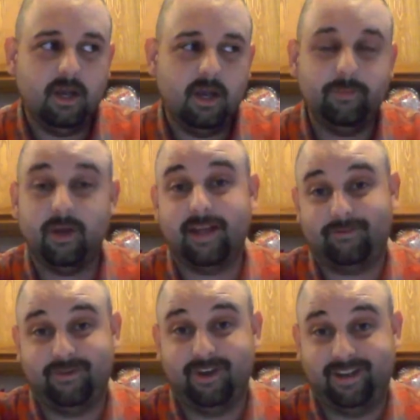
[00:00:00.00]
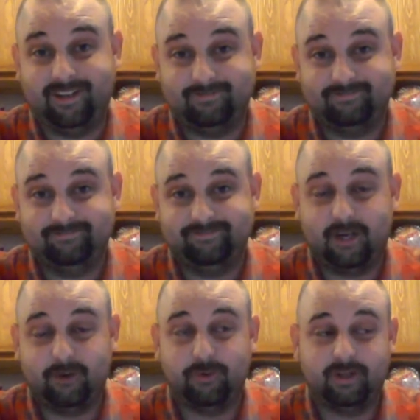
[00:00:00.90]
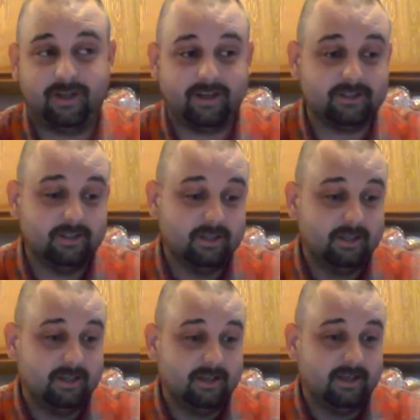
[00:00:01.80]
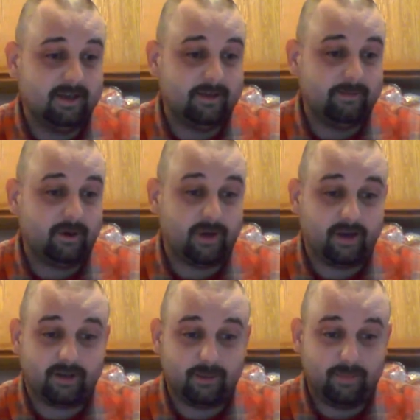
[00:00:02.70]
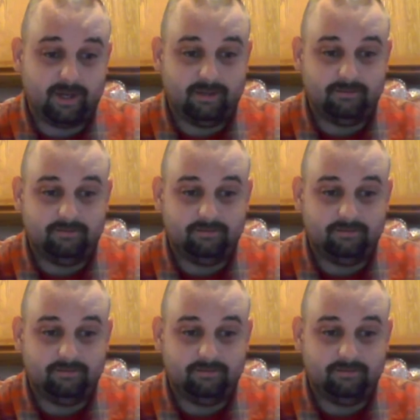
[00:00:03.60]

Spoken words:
I'm not that funny, I realized. I'm not a comedian.